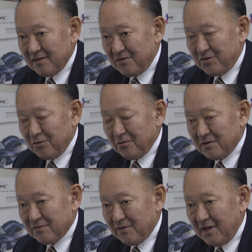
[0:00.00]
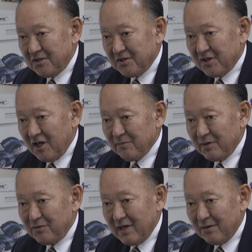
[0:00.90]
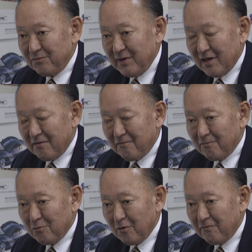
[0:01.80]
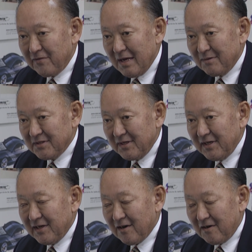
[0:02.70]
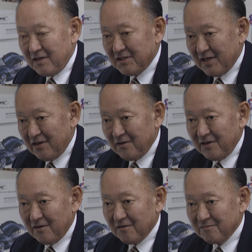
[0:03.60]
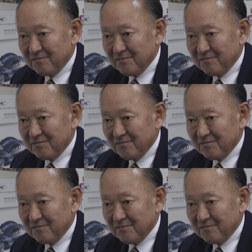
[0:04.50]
Jules, why didn't you tell me we had a world famous Indy car designer here?